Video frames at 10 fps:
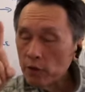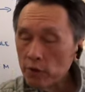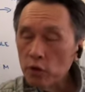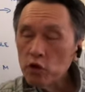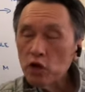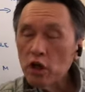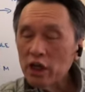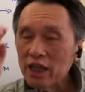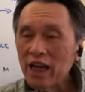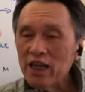future,
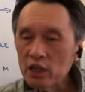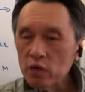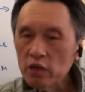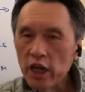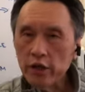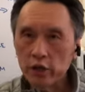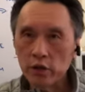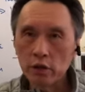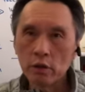it has to change